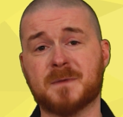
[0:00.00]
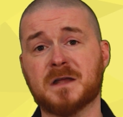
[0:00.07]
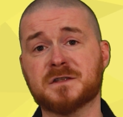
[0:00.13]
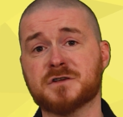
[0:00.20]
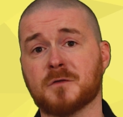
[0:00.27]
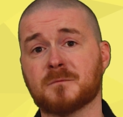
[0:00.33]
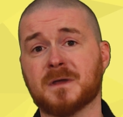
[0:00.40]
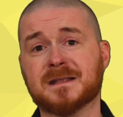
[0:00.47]
by
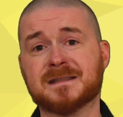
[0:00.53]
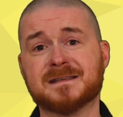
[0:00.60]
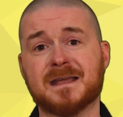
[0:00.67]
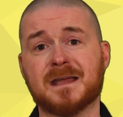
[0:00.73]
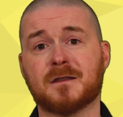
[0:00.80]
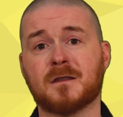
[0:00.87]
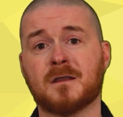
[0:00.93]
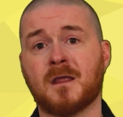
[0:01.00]
John
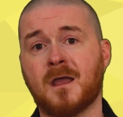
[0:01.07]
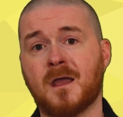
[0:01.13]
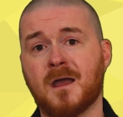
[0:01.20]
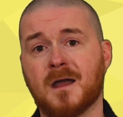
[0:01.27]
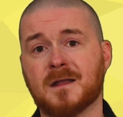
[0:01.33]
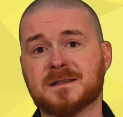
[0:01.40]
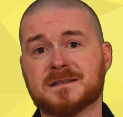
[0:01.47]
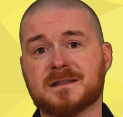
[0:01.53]
McTiernan
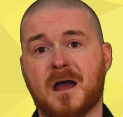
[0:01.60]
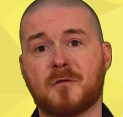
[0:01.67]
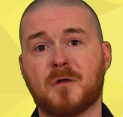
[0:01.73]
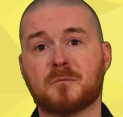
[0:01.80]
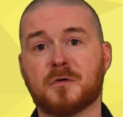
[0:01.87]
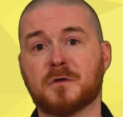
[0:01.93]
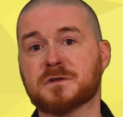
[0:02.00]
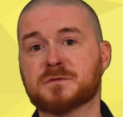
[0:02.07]
and
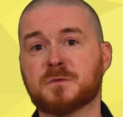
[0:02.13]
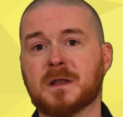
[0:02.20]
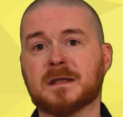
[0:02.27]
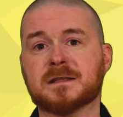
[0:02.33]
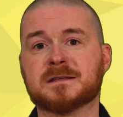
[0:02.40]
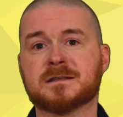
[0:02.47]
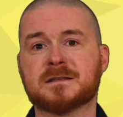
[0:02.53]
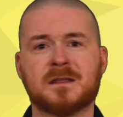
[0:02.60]
starring Bruce
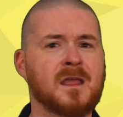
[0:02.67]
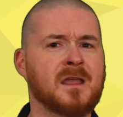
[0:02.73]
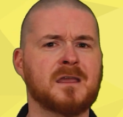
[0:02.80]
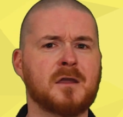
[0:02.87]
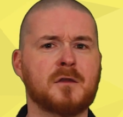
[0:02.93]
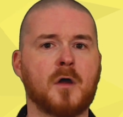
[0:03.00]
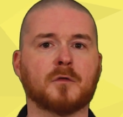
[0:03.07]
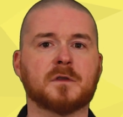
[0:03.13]
Willis.
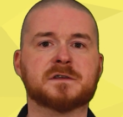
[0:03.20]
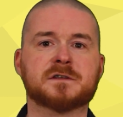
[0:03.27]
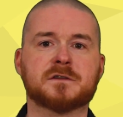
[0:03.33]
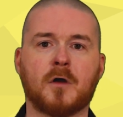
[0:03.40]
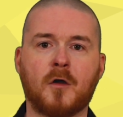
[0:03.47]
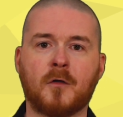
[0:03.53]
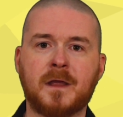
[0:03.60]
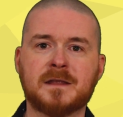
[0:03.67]
You know the
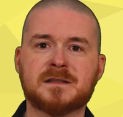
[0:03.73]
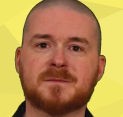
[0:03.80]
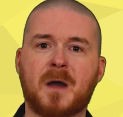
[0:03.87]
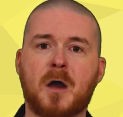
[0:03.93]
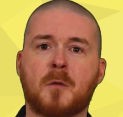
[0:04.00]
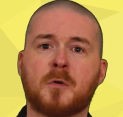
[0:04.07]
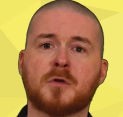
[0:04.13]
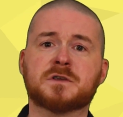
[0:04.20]
story, it's
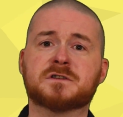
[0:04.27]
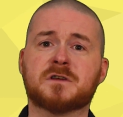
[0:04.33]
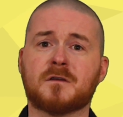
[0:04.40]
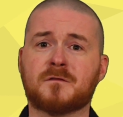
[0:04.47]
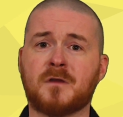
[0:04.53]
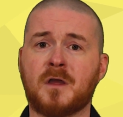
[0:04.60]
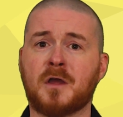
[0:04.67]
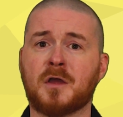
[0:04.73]
about a bunch
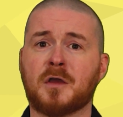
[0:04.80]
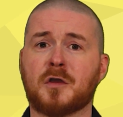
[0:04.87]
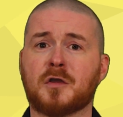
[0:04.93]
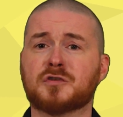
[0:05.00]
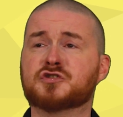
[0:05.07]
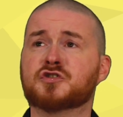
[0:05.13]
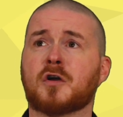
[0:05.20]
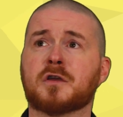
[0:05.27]
of
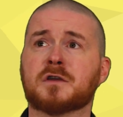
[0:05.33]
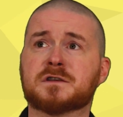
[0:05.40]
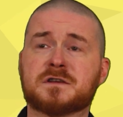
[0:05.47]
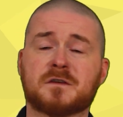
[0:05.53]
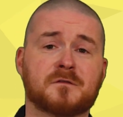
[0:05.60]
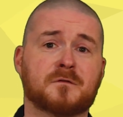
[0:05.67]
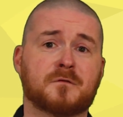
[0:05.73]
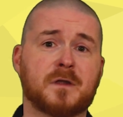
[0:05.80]

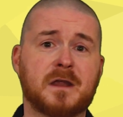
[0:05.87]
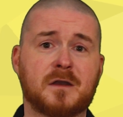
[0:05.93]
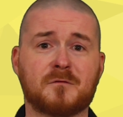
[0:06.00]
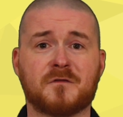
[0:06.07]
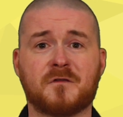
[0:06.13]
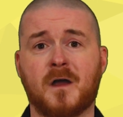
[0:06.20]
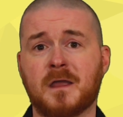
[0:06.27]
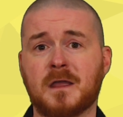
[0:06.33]
joyous
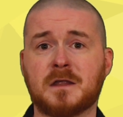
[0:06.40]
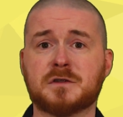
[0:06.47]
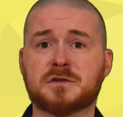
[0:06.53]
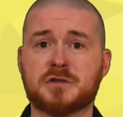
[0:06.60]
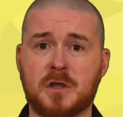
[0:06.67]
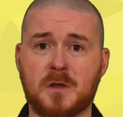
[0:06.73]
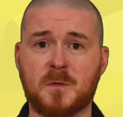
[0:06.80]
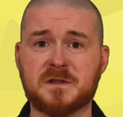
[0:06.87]
freedom-fighting
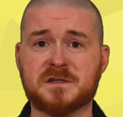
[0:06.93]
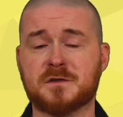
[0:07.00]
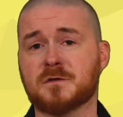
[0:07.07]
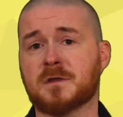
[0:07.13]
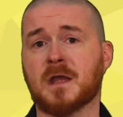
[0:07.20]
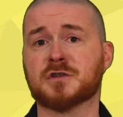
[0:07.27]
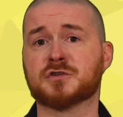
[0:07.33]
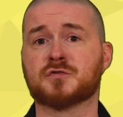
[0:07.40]
Germans who
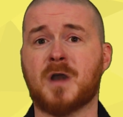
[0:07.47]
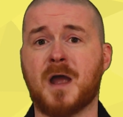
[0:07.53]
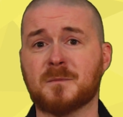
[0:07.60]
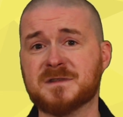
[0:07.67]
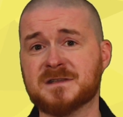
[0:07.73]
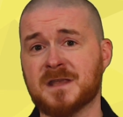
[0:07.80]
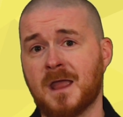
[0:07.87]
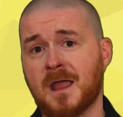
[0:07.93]
get
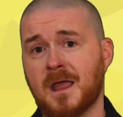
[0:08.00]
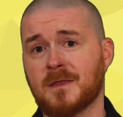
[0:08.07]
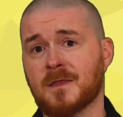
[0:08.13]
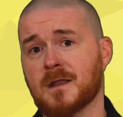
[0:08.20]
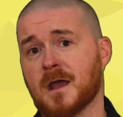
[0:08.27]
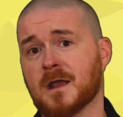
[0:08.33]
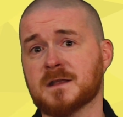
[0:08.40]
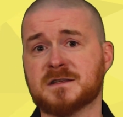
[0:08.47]
trapped in the
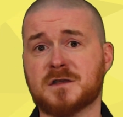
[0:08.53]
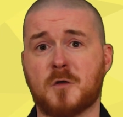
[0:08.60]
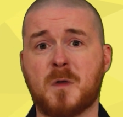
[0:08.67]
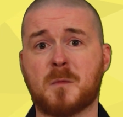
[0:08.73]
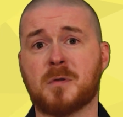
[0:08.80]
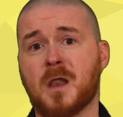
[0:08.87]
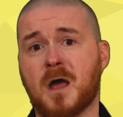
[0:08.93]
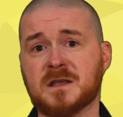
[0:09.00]

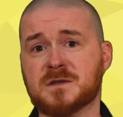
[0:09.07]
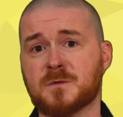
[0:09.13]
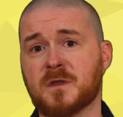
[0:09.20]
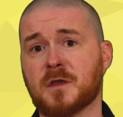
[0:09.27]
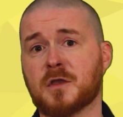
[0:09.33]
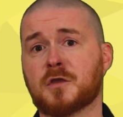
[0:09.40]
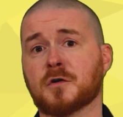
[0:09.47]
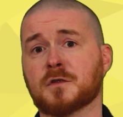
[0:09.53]
Nakatomi Plaza
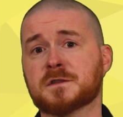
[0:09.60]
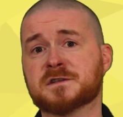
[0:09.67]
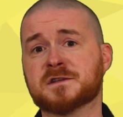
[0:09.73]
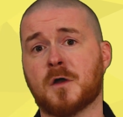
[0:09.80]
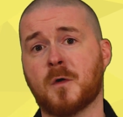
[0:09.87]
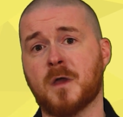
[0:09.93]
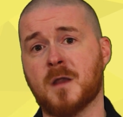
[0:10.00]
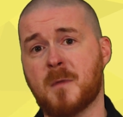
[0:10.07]
with a
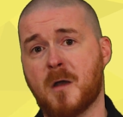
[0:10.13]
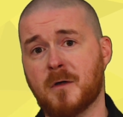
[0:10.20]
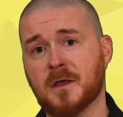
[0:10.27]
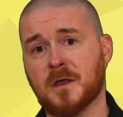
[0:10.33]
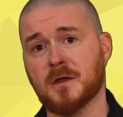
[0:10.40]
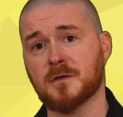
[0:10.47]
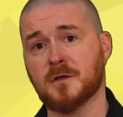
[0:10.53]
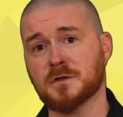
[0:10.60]
gun-toting
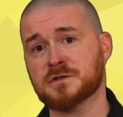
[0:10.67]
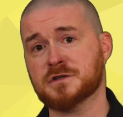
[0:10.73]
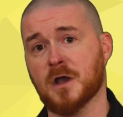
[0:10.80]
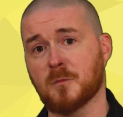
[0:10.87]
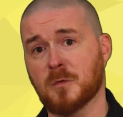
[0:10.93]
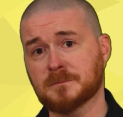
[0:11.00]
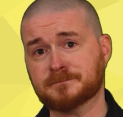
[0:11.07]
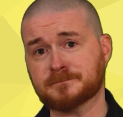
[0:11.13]
American
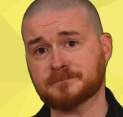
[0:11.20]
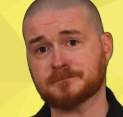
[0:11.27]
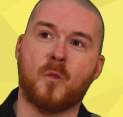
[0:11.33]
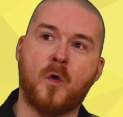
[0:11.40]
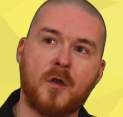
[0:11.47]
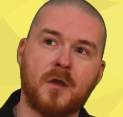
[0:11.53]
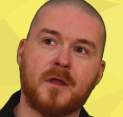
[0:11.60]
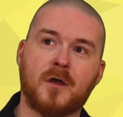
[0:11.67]
nutjob.
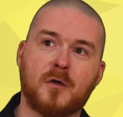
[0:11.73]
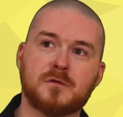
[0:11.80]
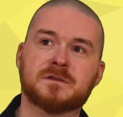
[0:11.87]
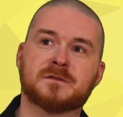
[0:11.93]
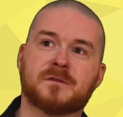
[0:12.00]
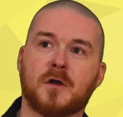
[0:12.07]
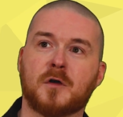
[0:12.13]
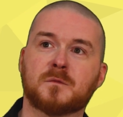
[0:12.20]
One of
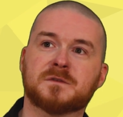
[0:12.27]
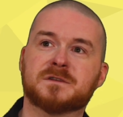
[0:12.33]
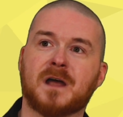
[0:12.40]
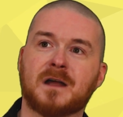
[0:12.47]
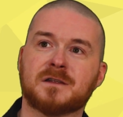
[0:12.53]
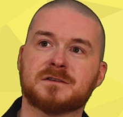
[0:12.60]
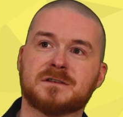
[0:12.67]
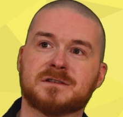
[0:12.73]
those films
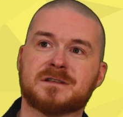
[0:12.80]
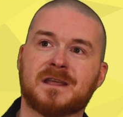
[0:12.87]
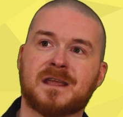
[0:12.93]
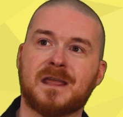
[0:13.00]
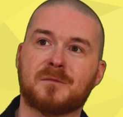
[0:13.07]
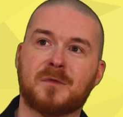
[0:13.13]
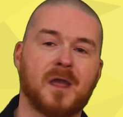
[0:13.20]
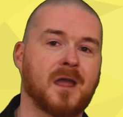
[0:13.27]
that I just
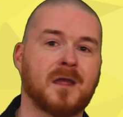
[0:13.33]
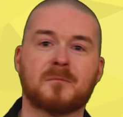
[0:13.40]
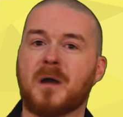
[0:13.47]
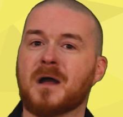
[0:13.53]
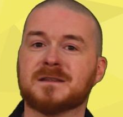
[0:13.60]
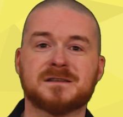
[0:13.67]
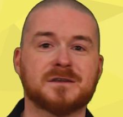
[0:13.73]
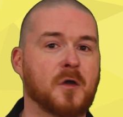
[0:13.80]
keep going
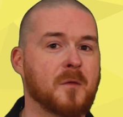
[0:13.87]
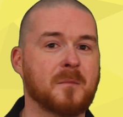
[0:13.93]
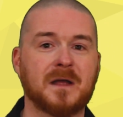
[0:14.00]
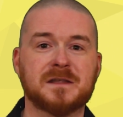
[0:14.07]
back to. John